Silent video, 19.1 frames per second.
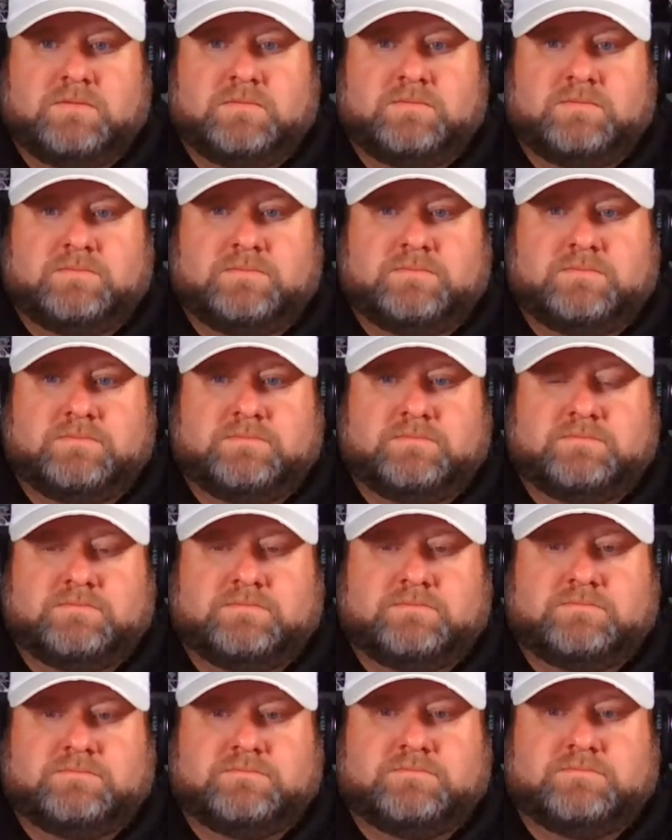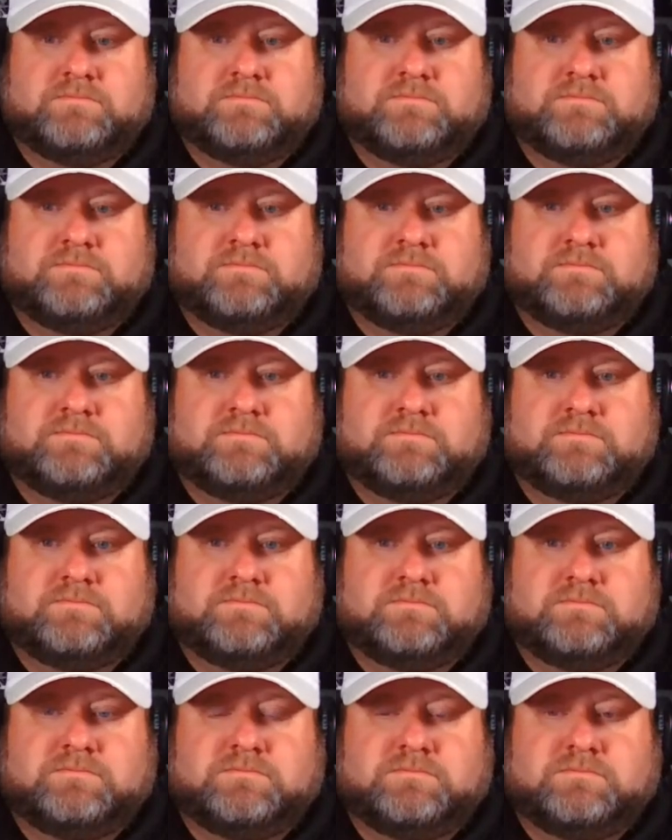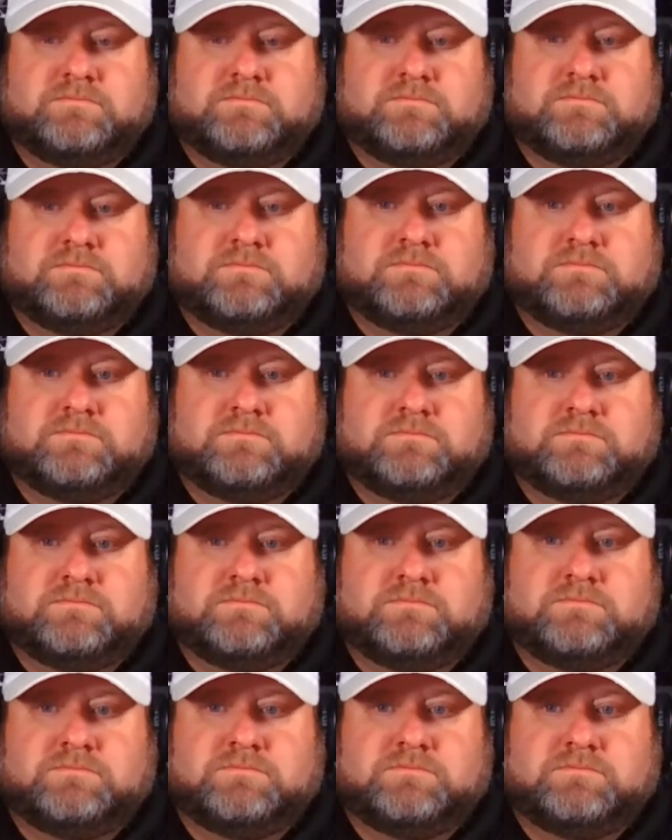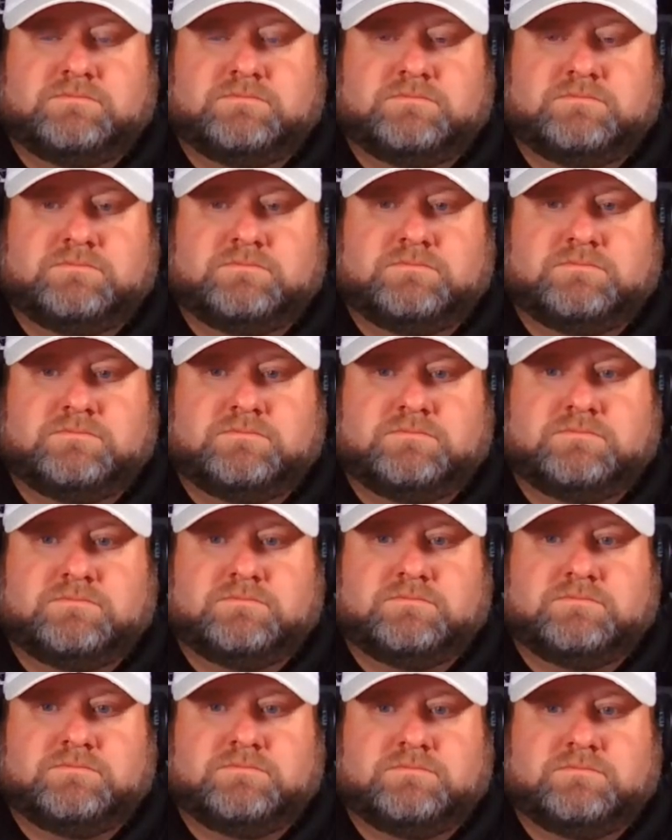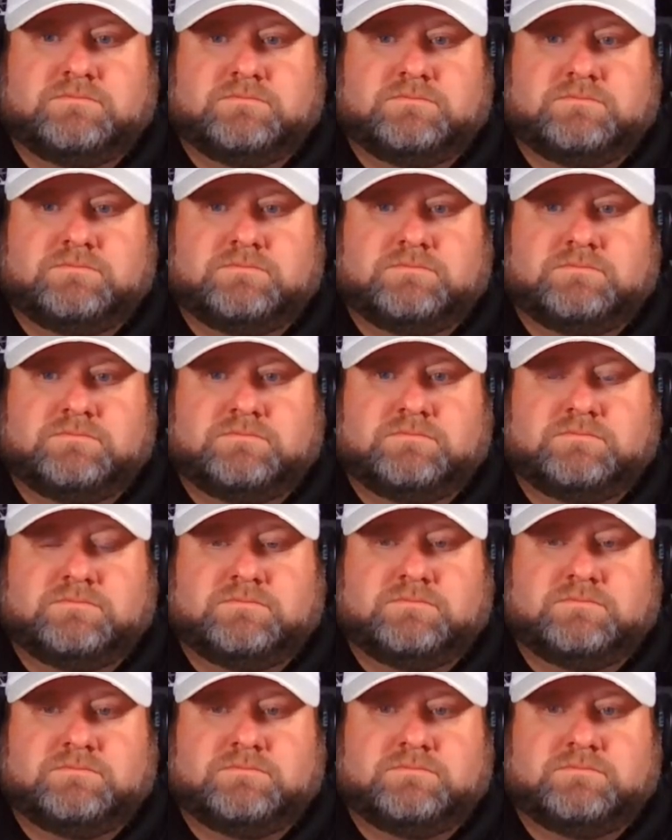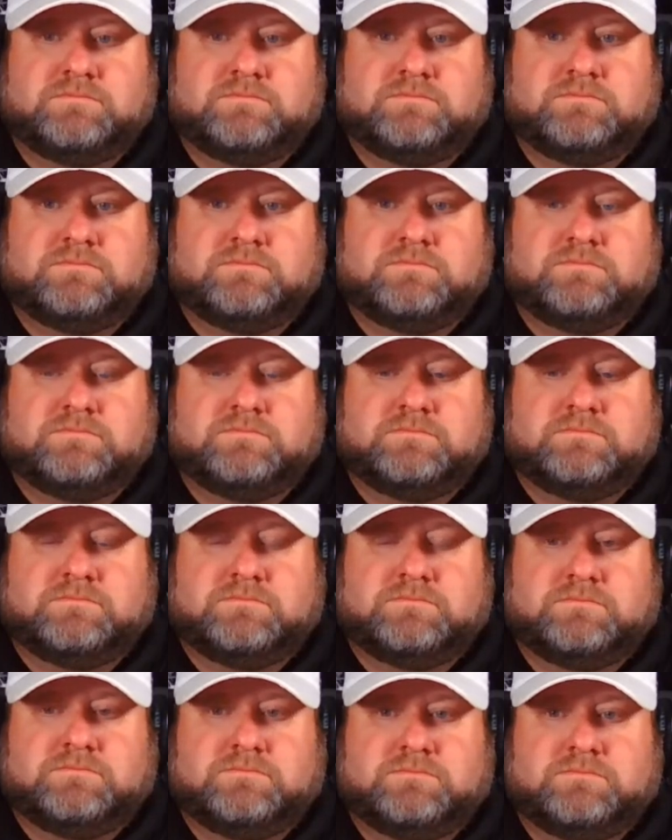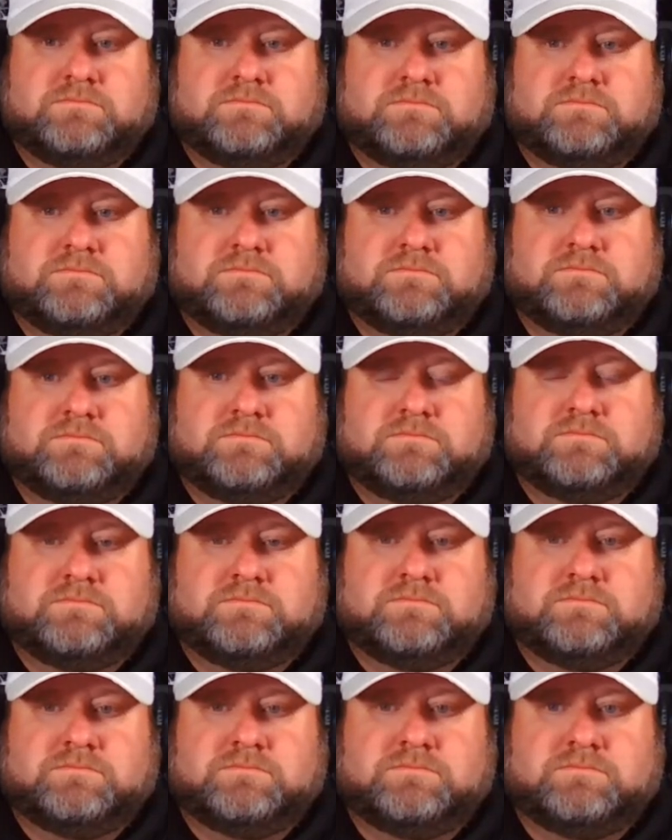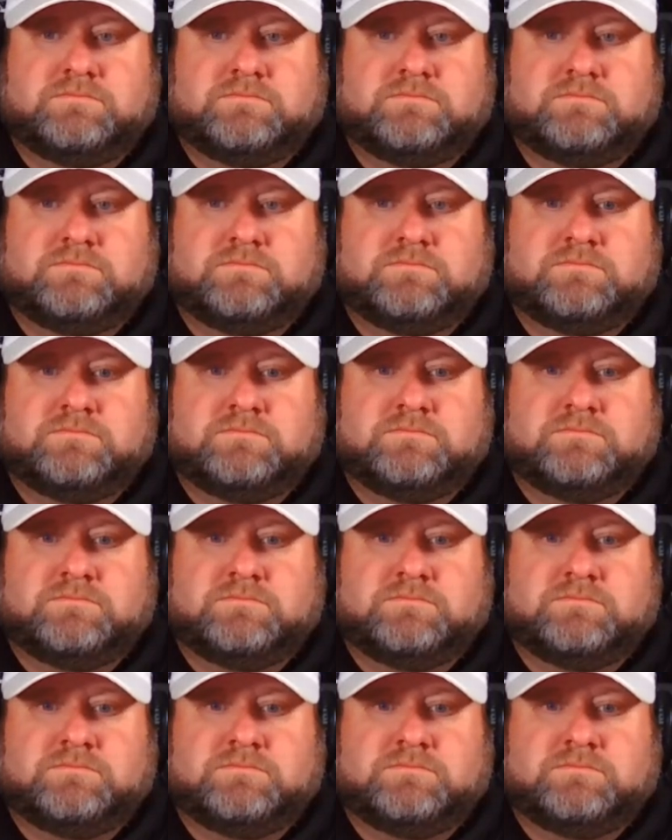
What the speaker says: (not speaking)